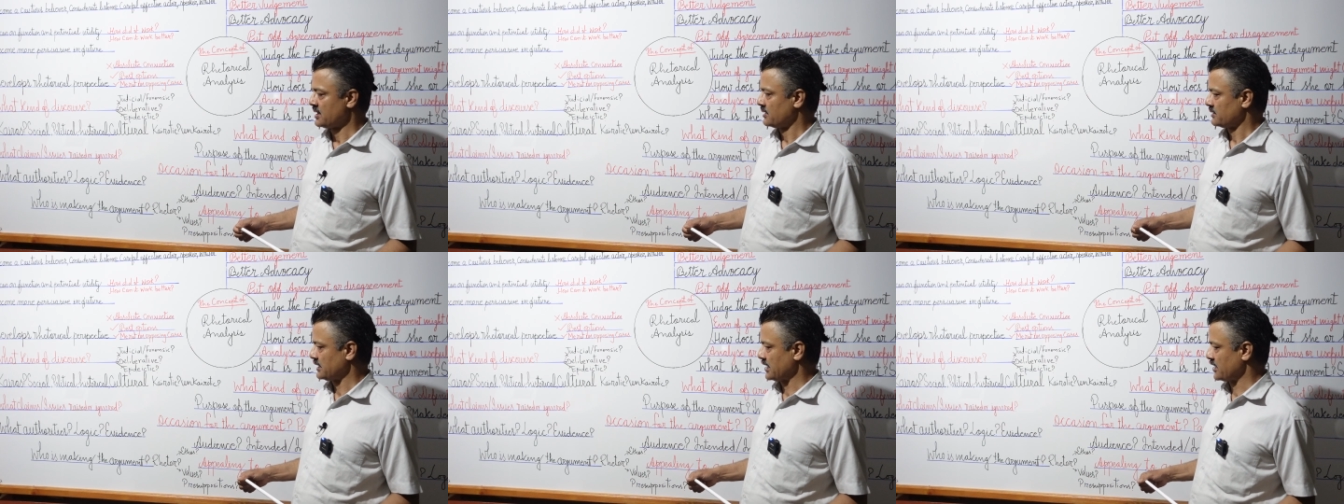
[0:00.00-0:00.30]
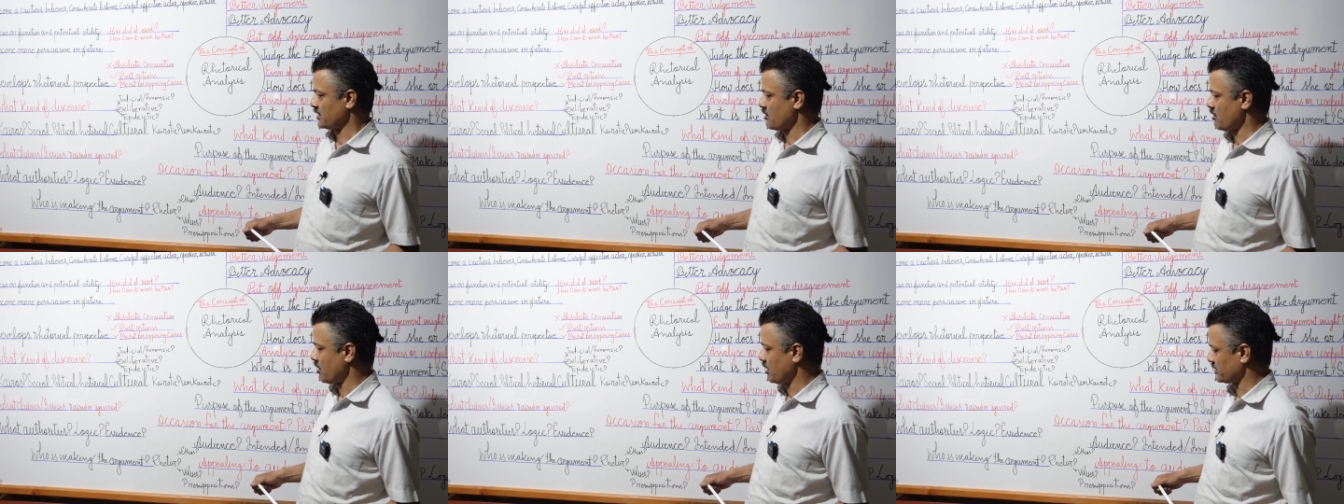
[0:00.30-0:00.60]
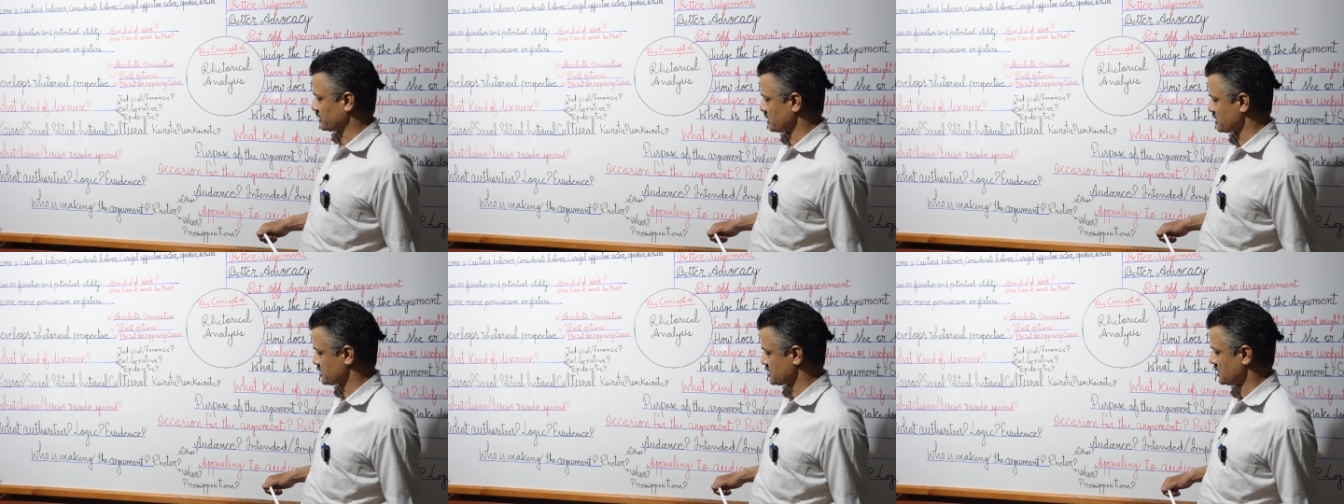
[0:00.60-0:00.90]
then
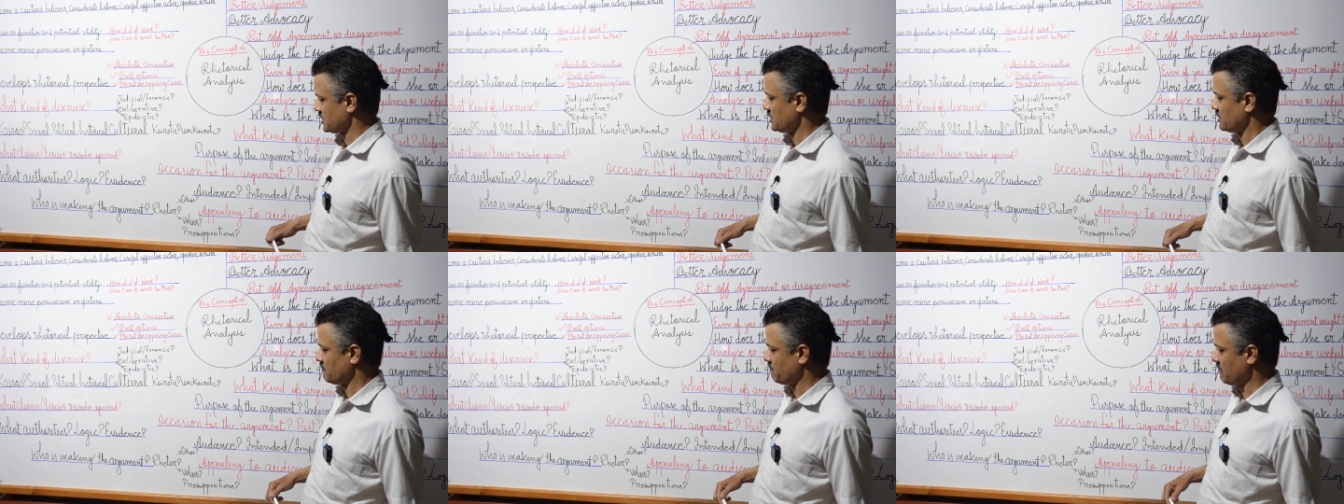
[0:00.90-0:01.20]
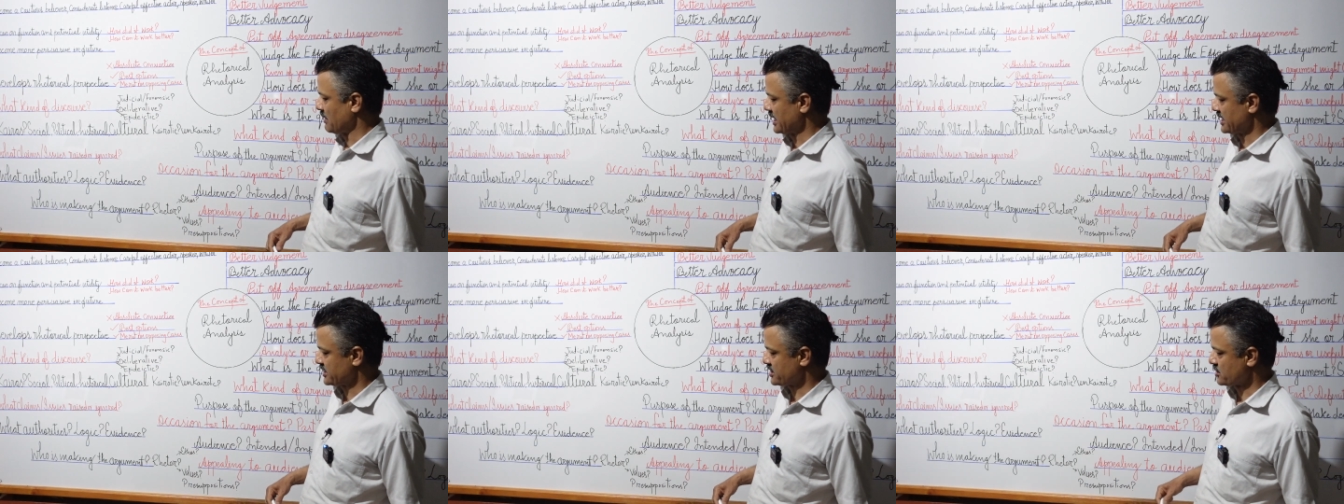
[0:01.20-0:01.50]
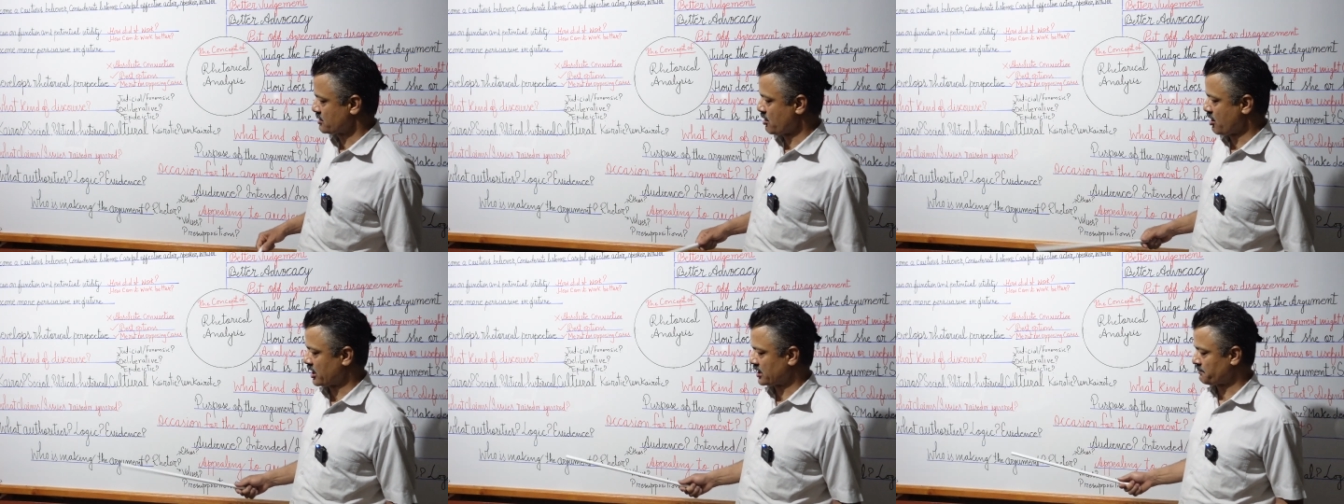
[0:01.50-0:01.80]
authors might
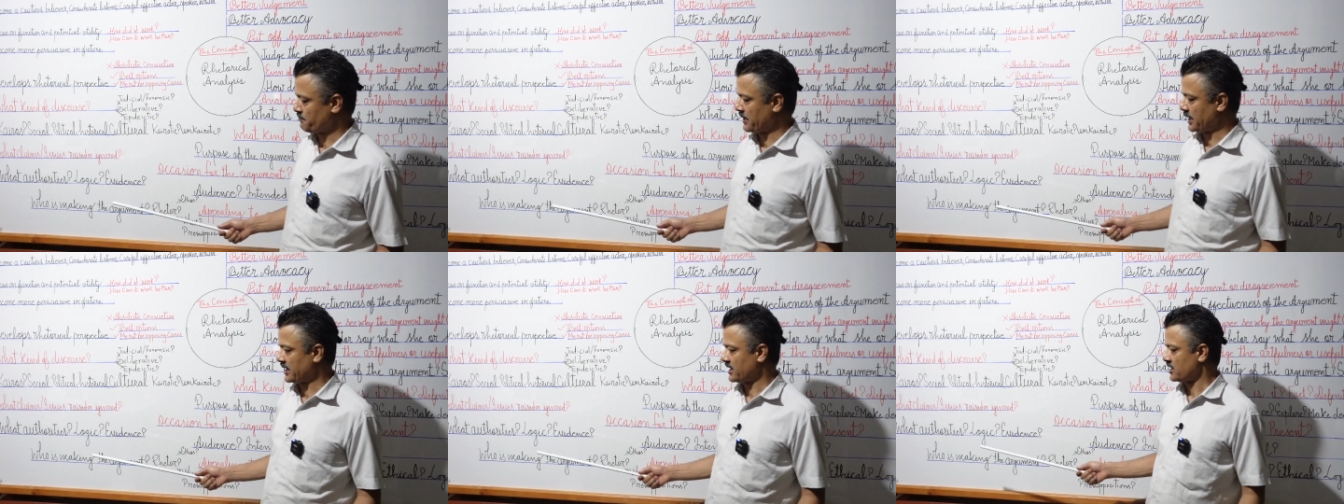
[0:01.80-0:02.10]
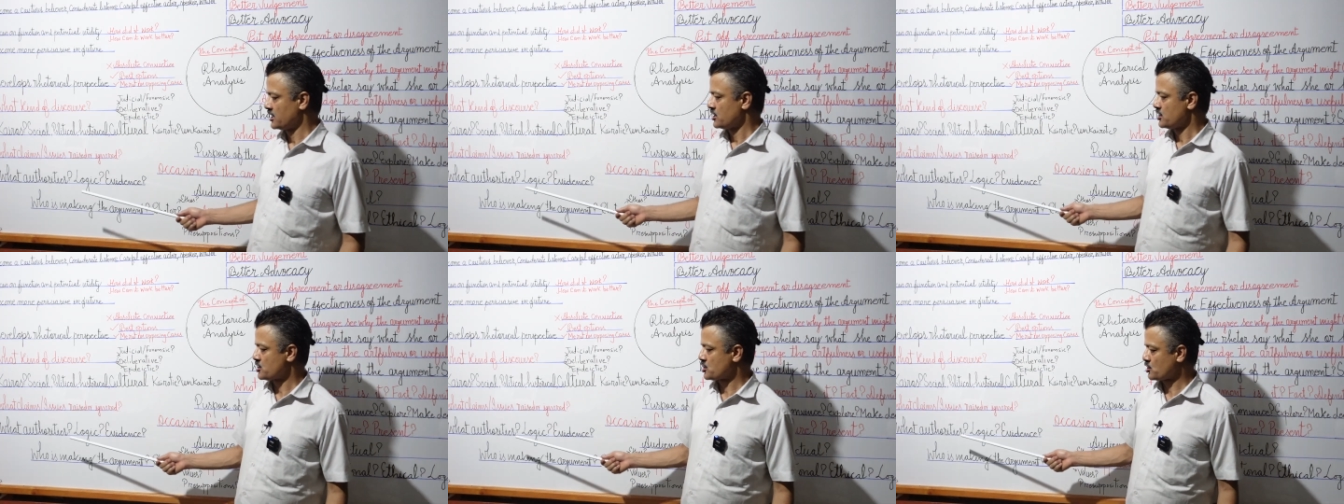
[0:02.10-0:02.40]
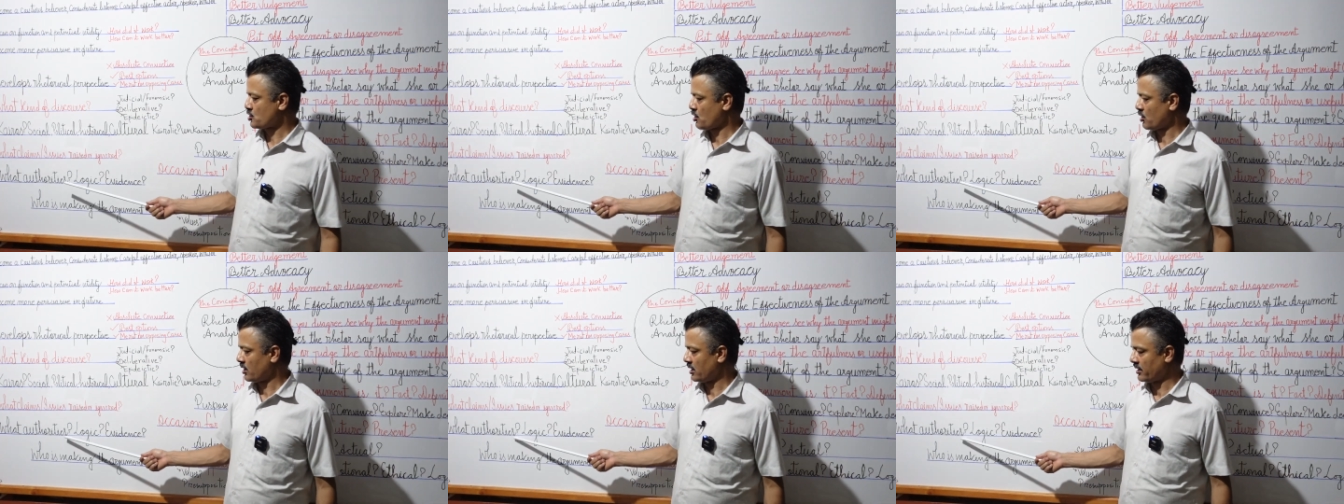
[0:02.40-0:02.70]
not bring
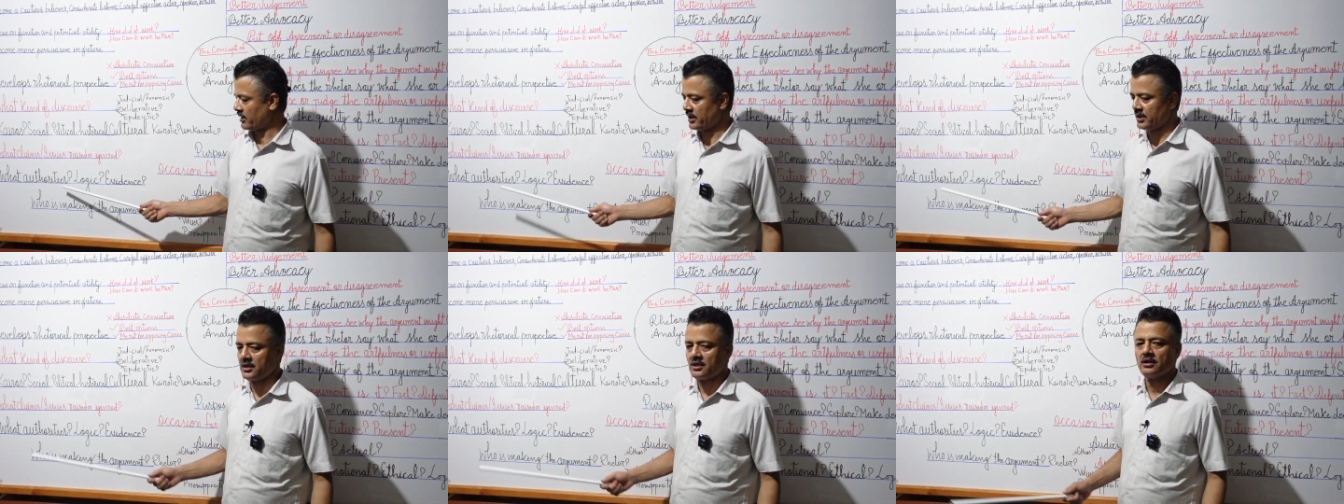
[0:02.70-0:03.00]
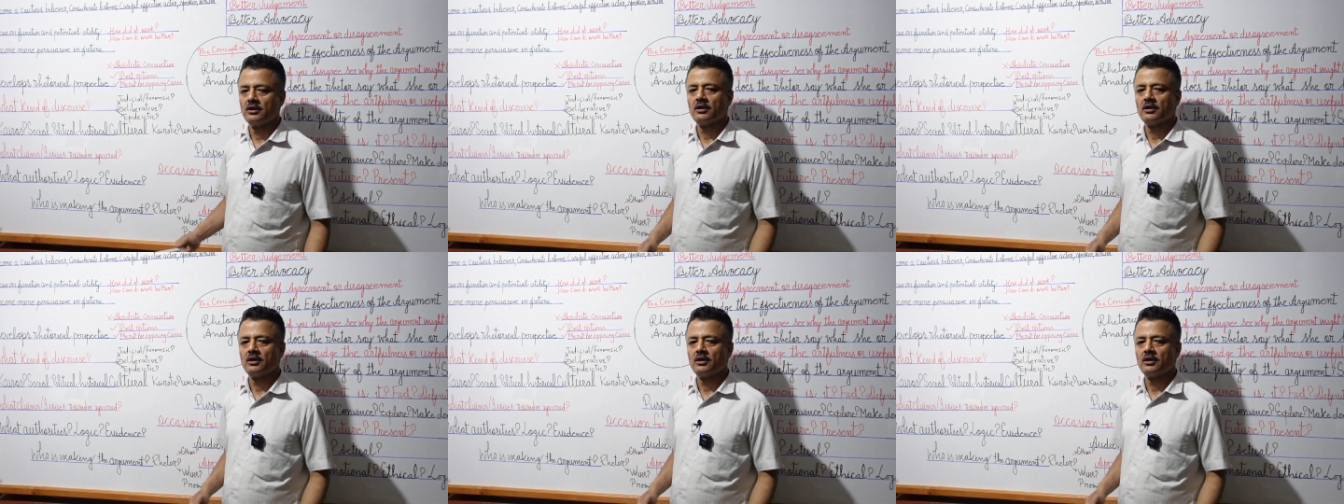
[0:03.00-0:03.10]
scholarly